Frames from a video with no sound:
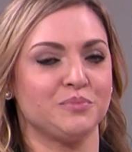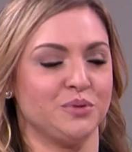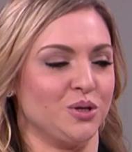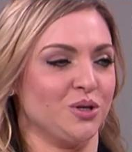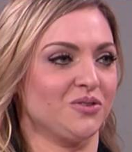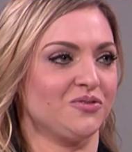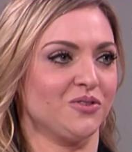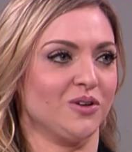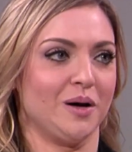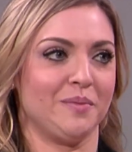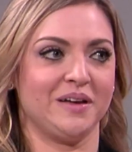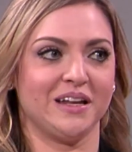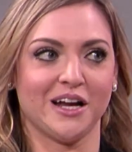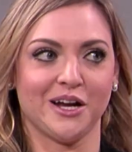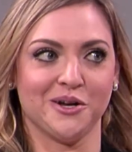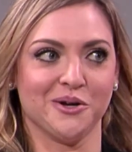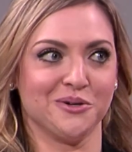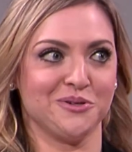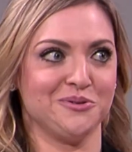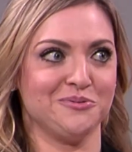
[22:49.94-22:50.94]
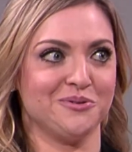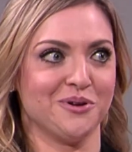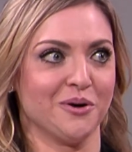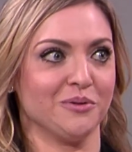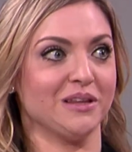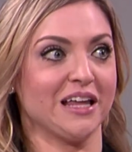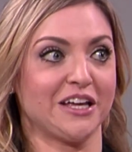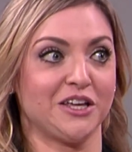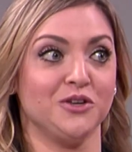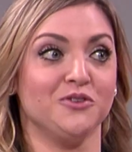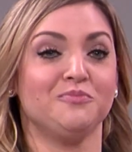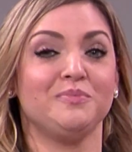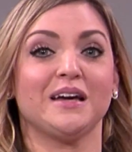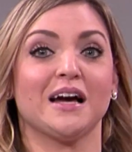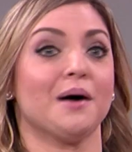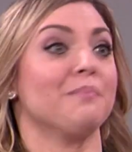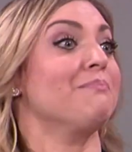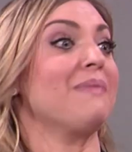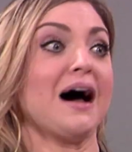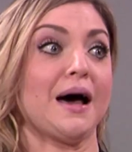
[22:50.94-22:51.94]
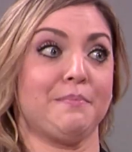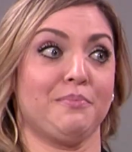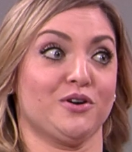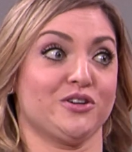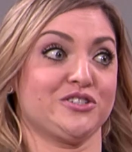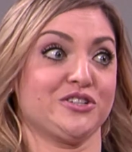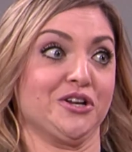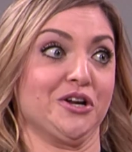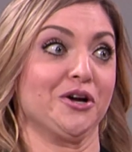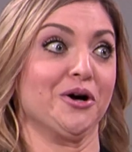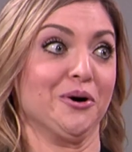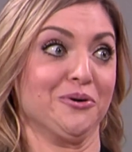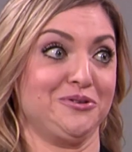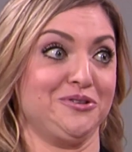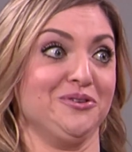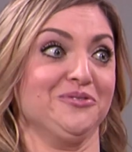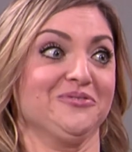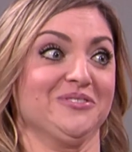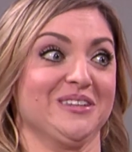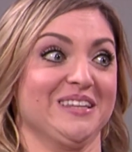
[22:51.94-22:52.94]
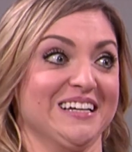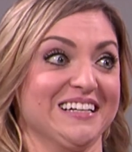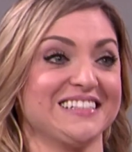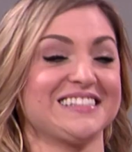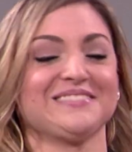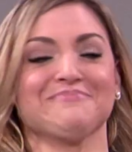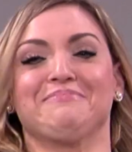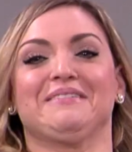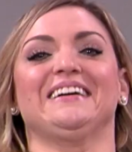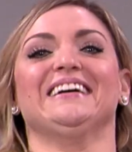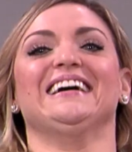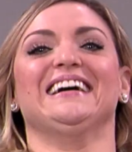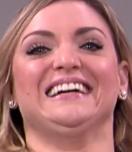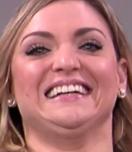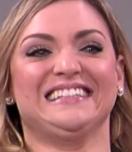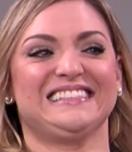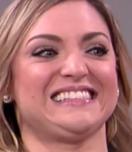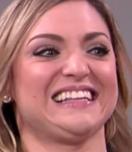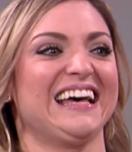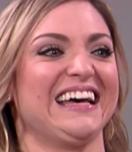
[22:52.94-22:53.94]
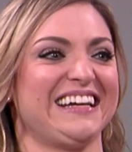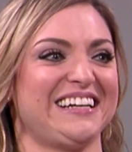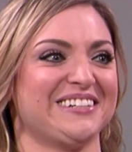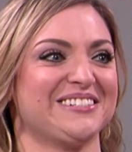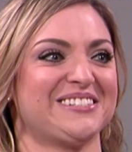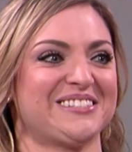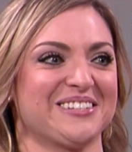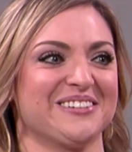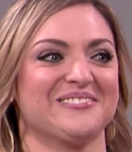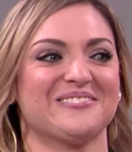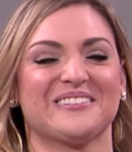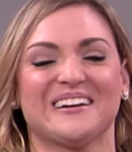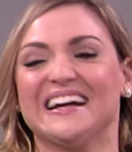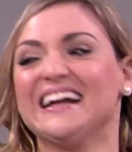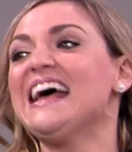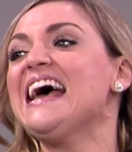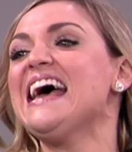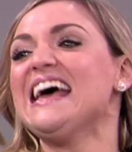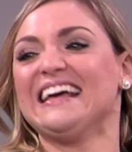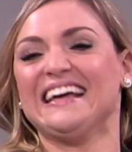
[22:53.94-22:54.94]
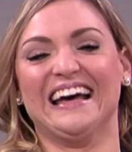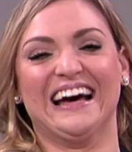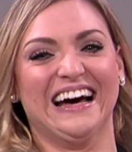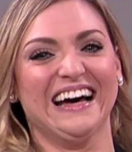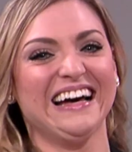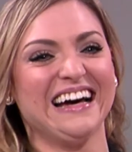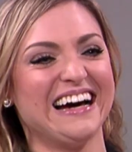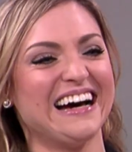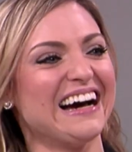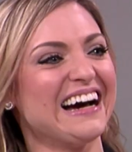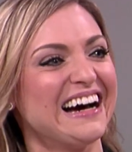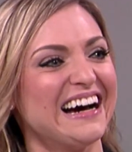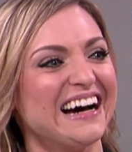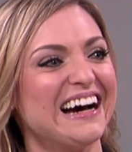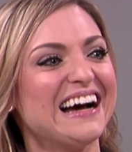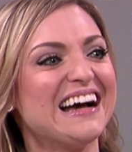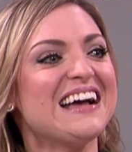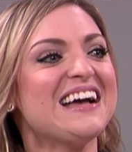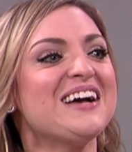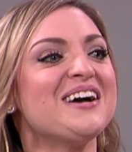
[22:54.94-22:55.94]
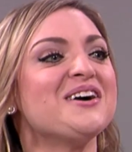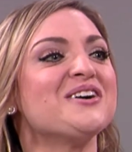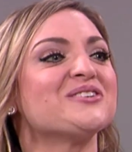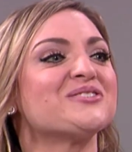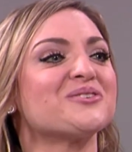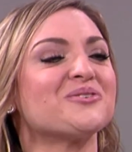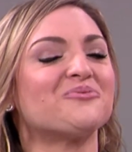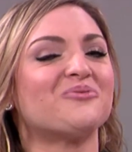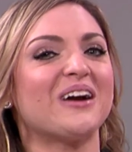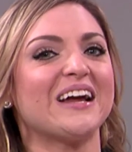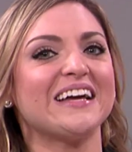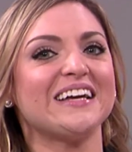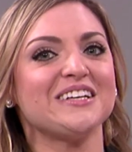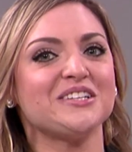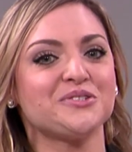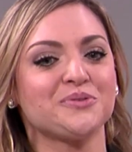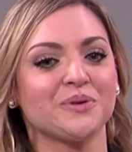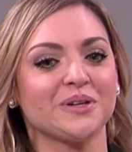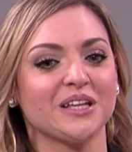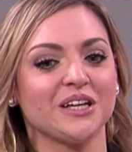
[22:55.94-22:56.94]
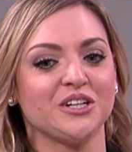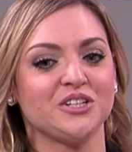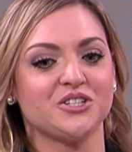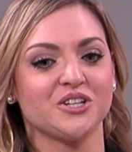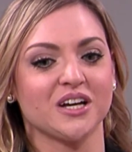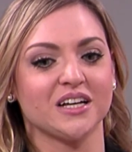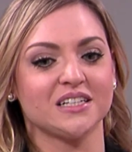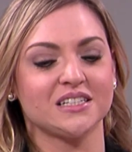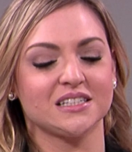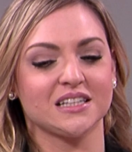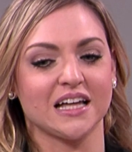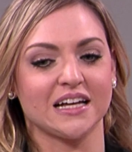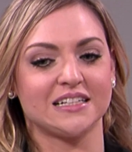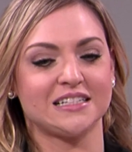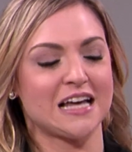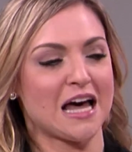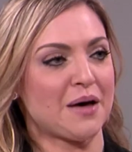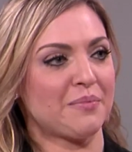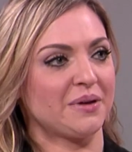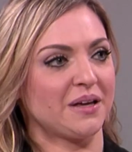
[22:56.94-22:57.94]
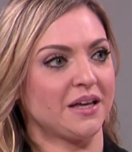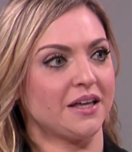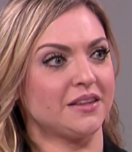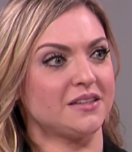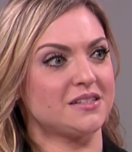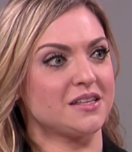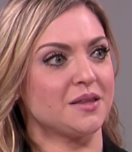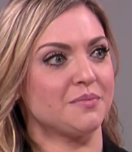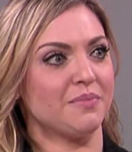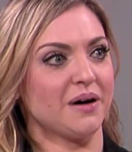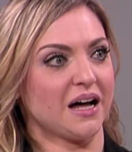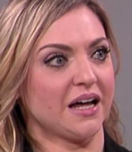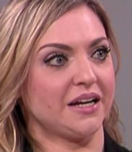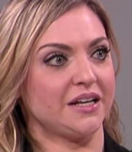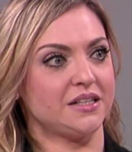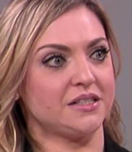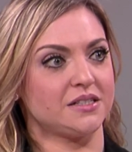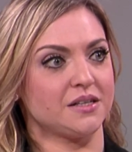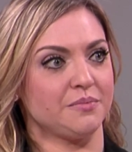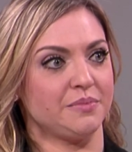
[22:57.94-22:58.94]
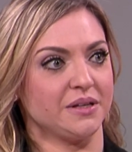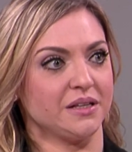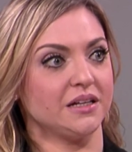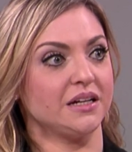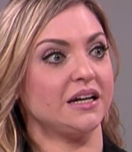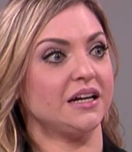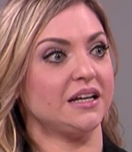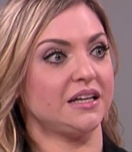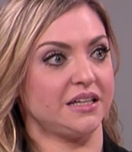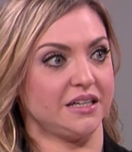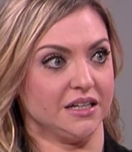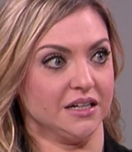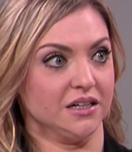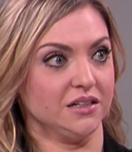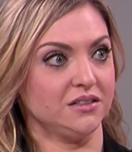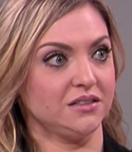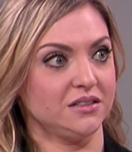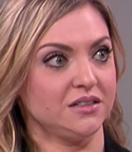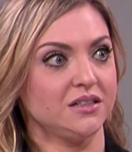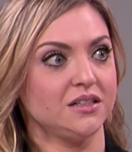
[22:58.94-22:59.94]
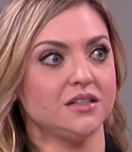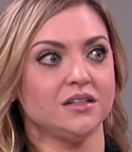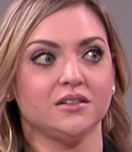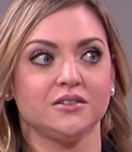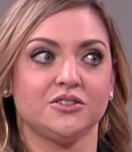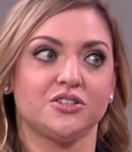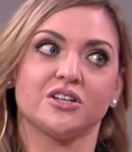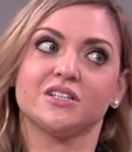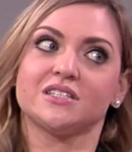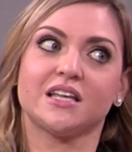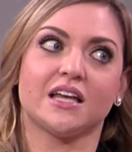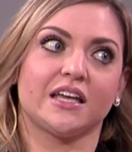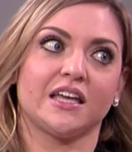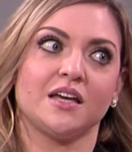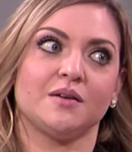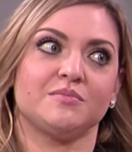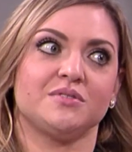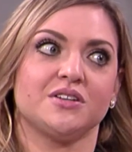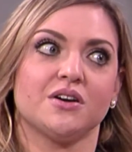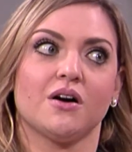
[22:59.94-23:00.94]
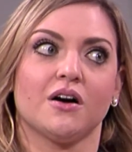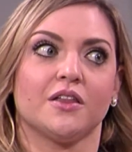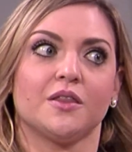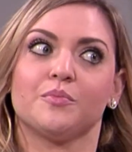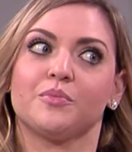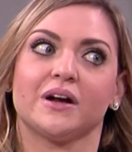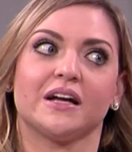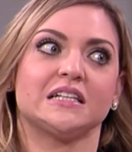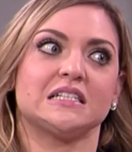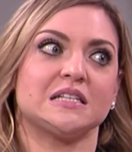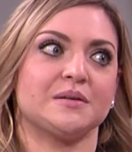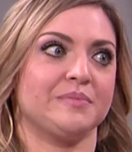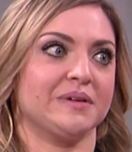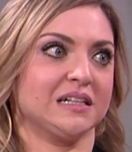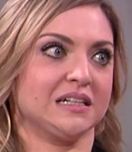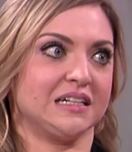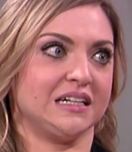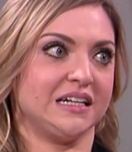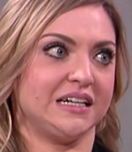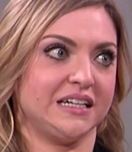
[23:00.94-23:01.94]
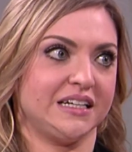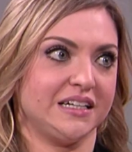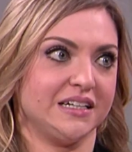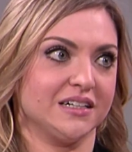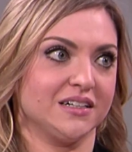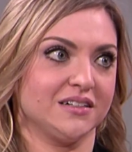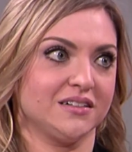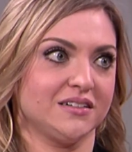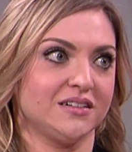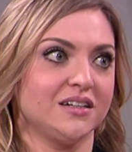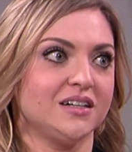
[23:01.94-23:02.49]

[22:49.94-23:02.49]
beautiful. I mean, I know like you've become my person to go to for this because like you're so great. Yeah. So Reiki is really just like tapping into the body's ability to heal, just like EMDR, the brain's ability to heal.